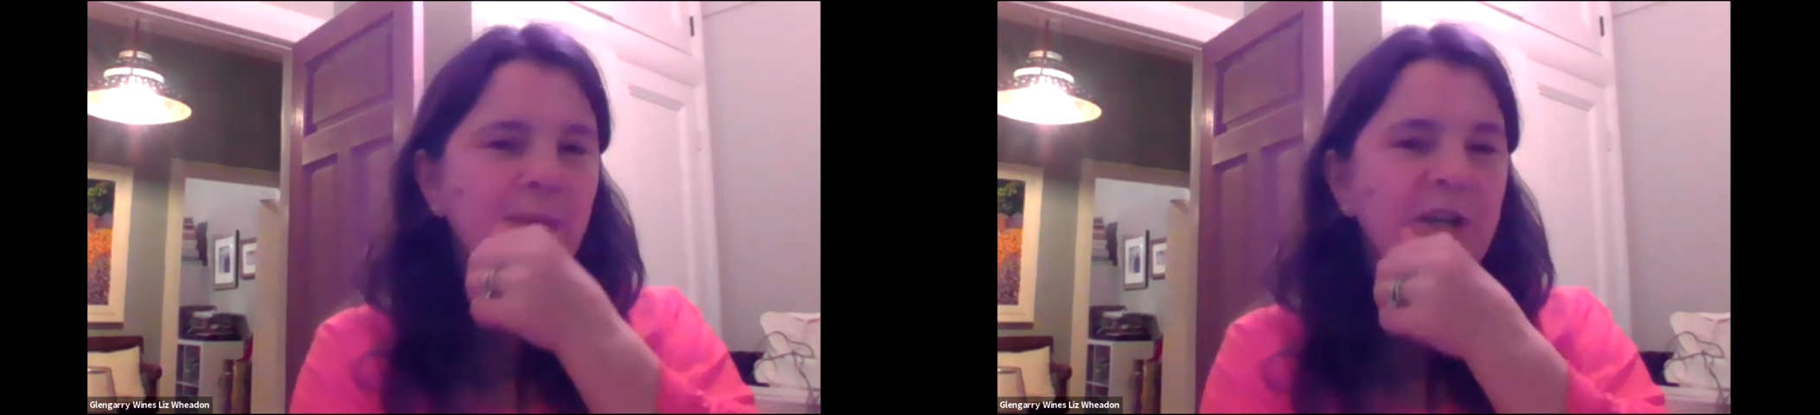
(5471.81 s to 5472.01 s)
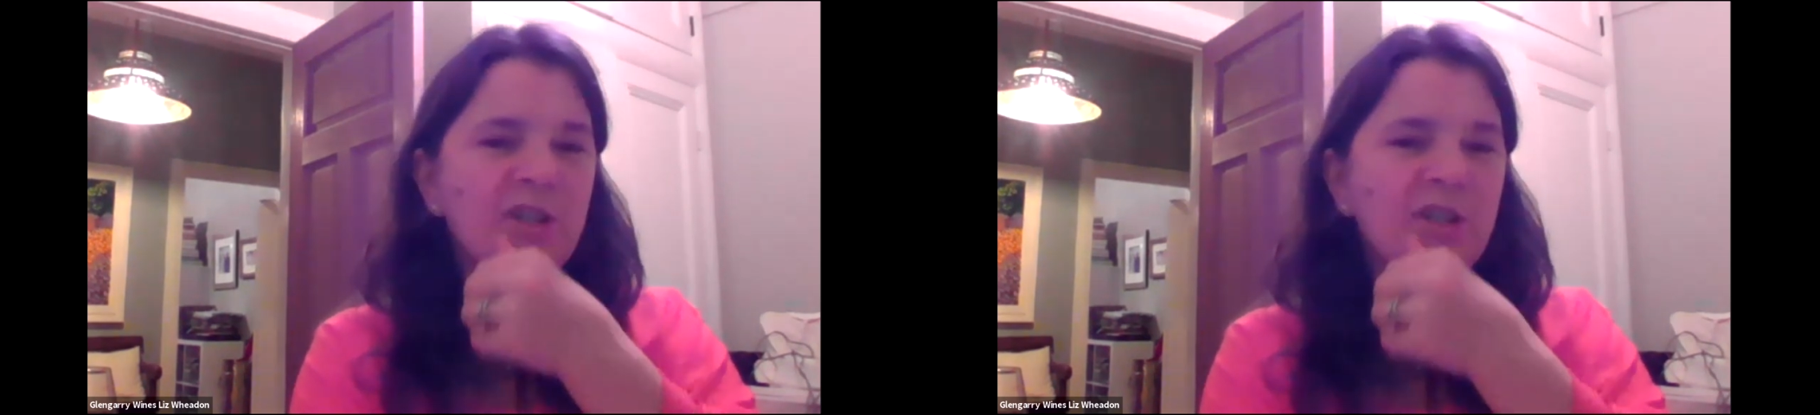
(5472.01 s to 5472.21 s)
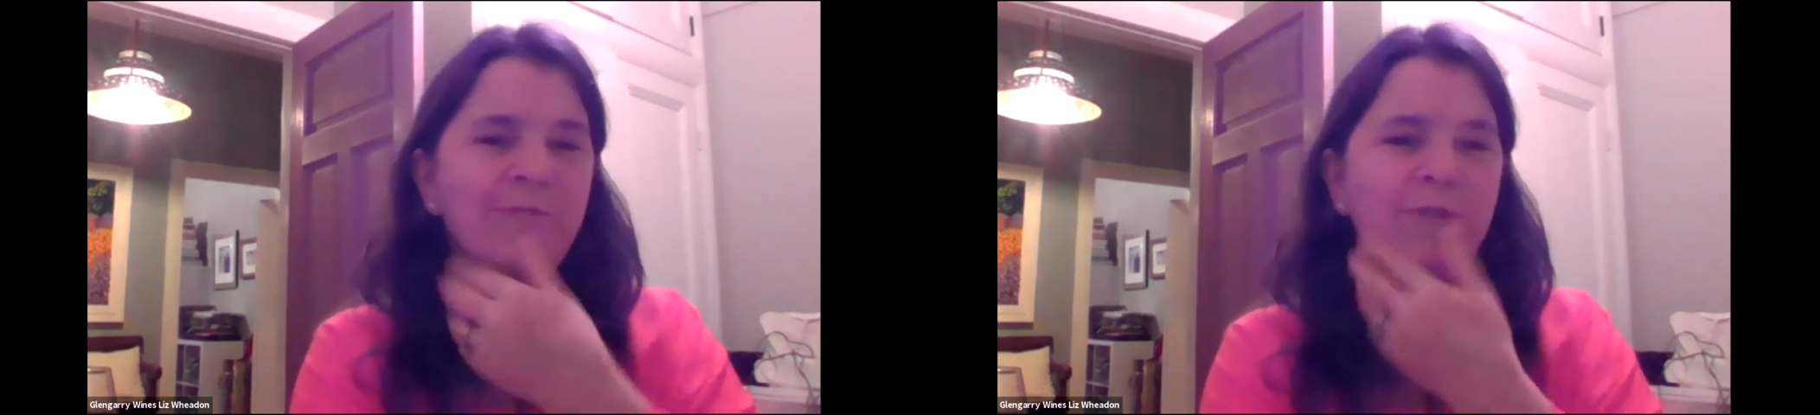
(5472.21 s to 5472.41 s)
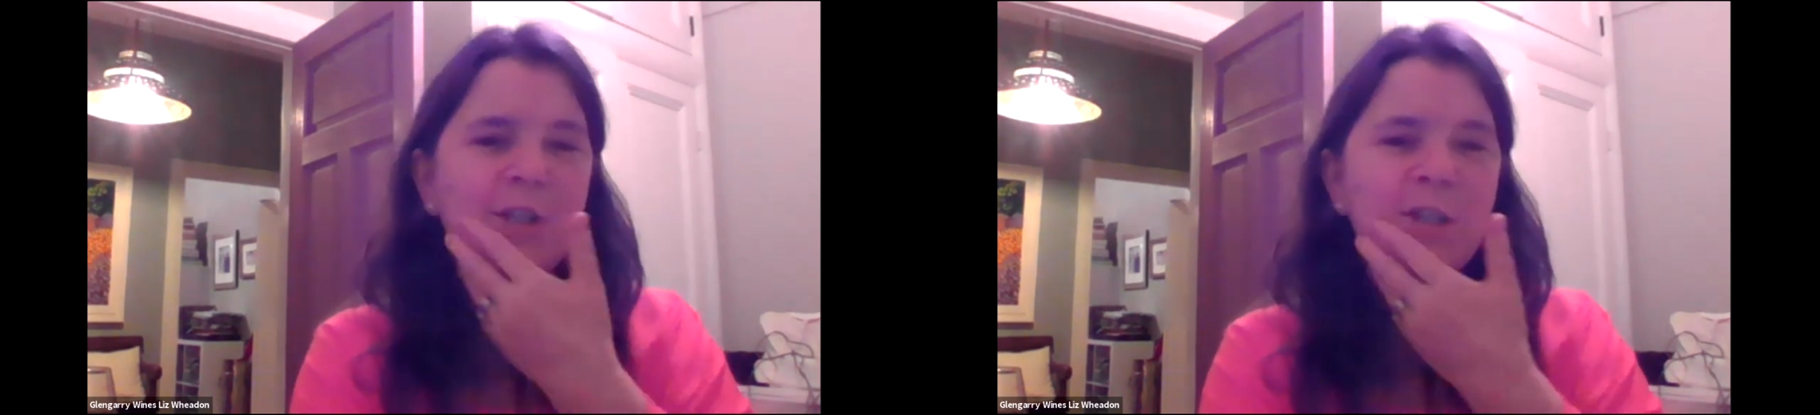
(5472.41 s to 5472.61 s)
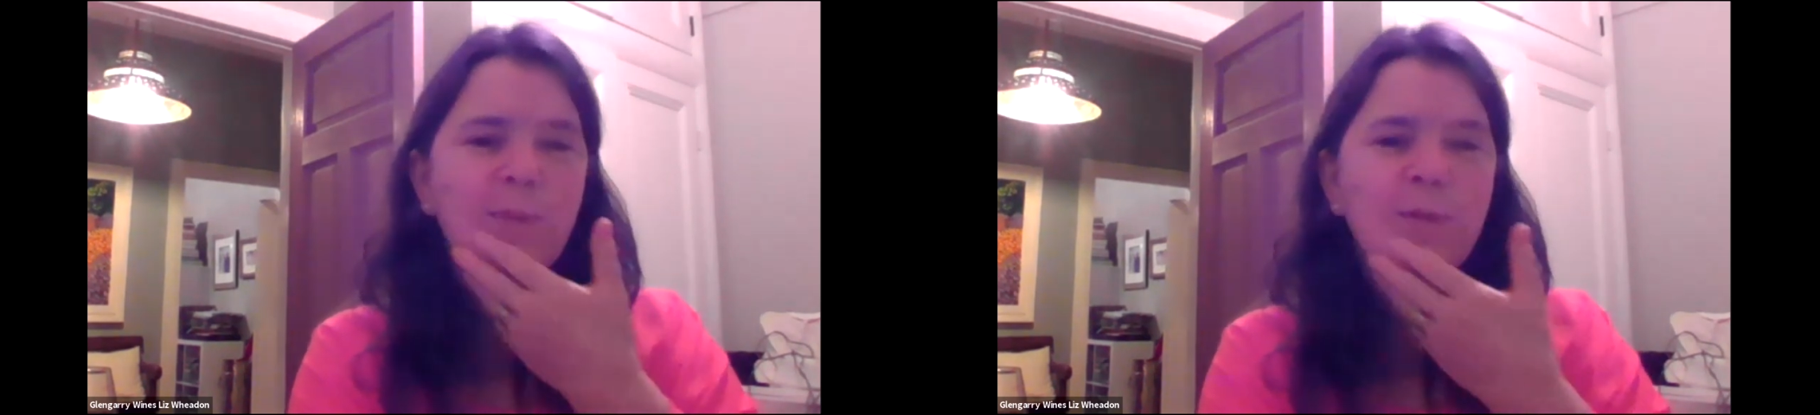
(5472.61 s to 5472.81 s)
much
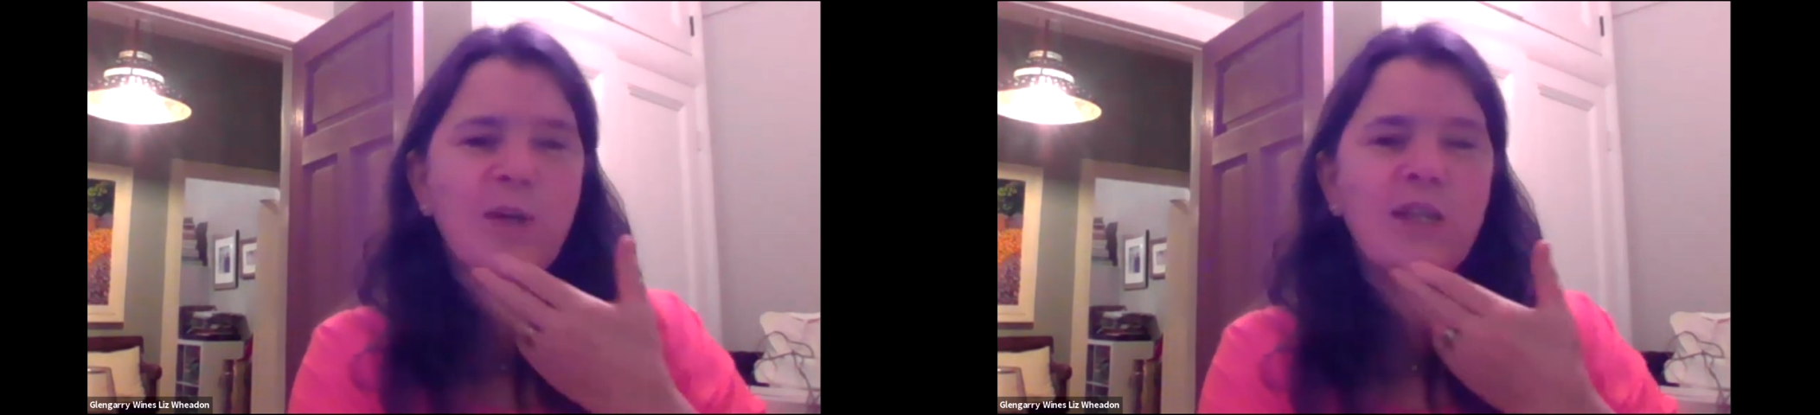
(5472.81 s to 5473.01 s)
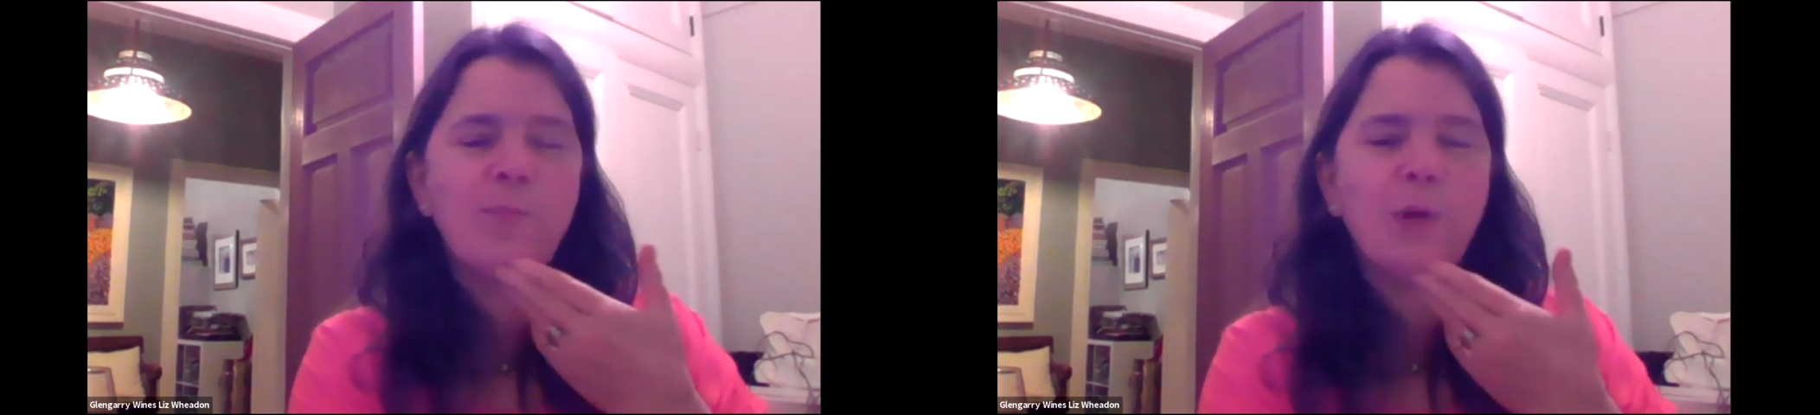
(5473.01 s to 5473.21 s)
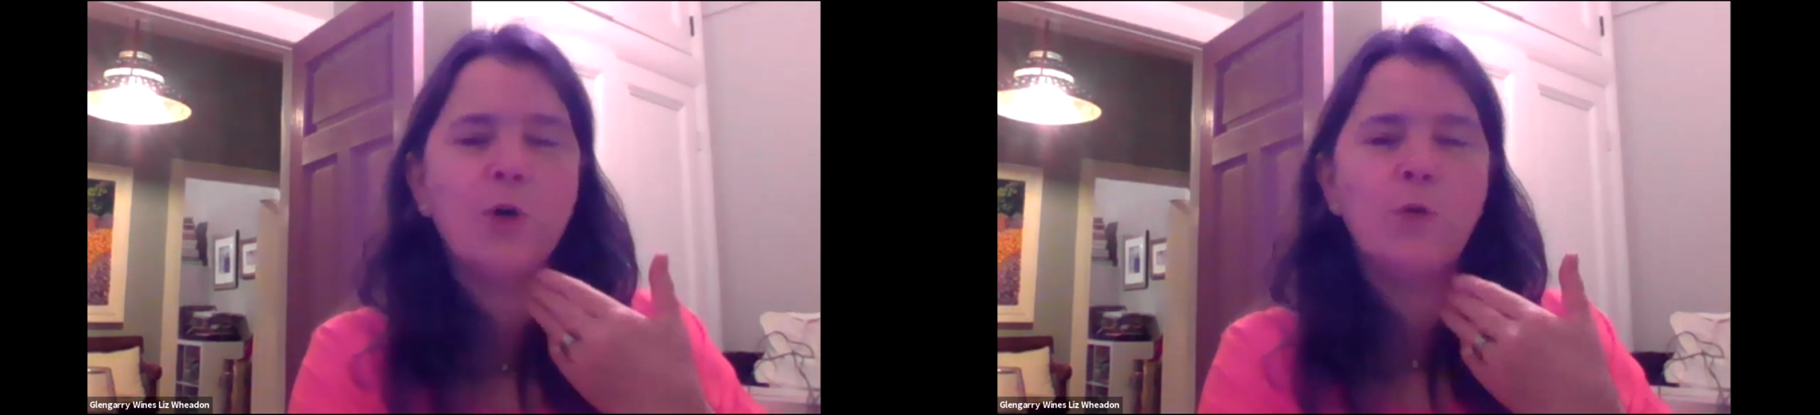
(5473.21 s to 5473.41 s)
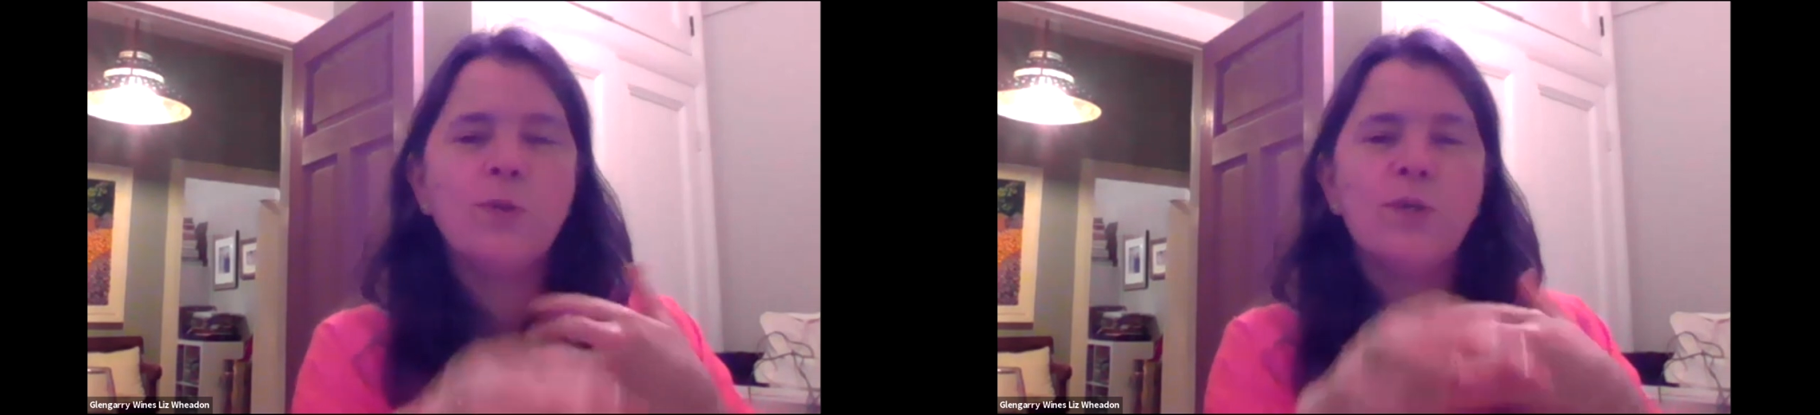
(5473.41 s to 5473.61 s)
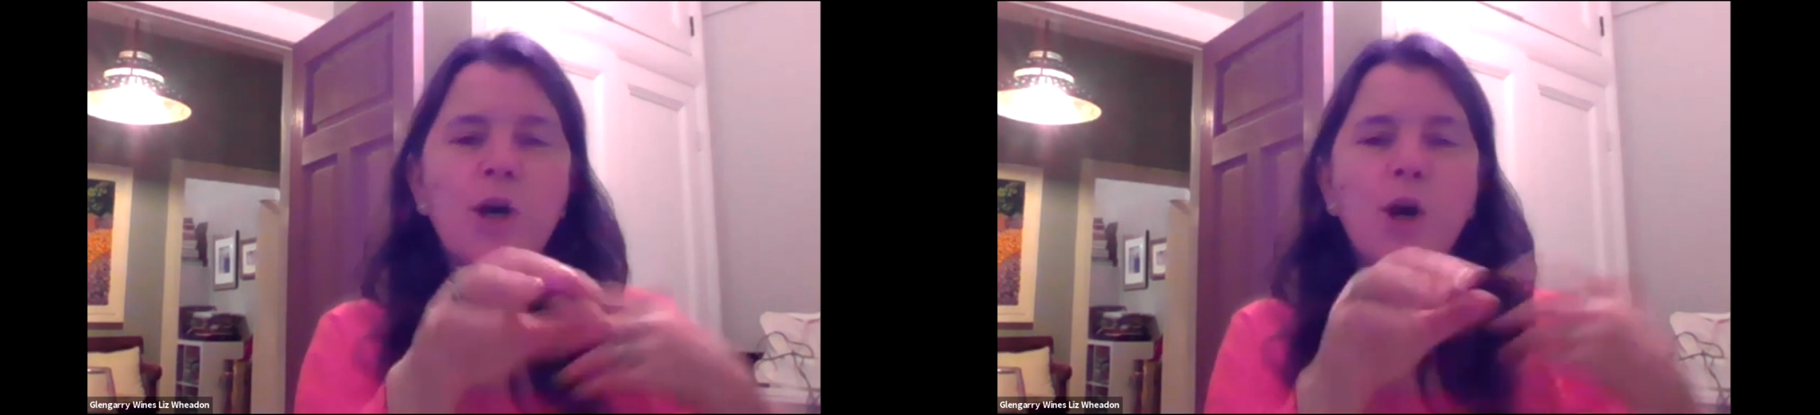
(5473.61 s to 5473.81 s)
difference between the
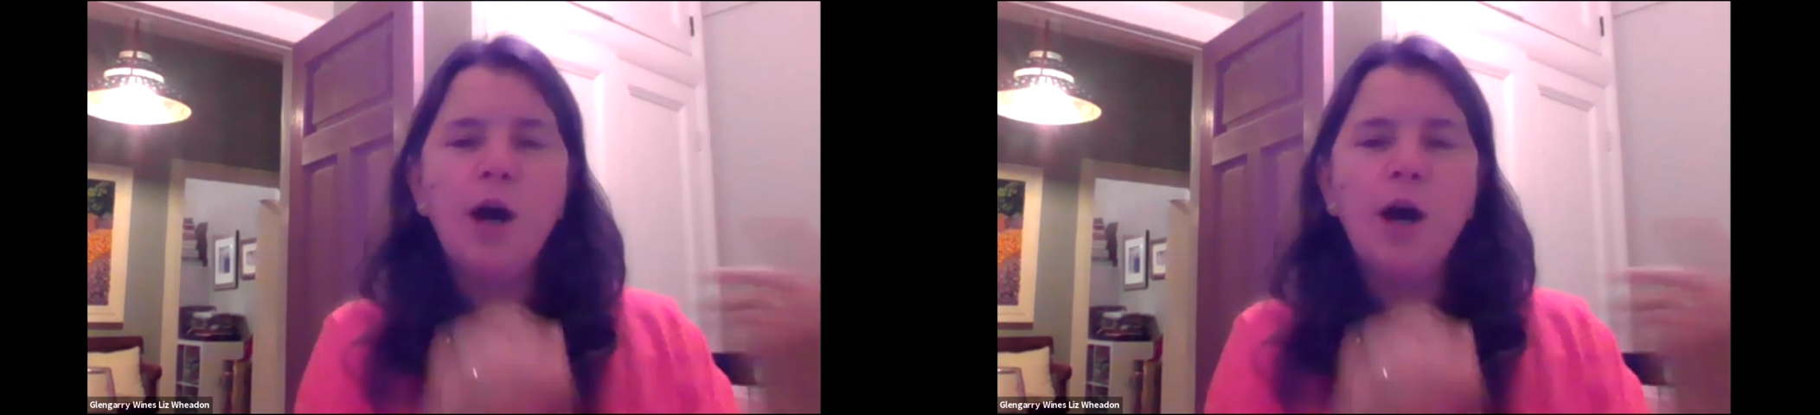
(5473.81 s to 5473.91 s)
bottles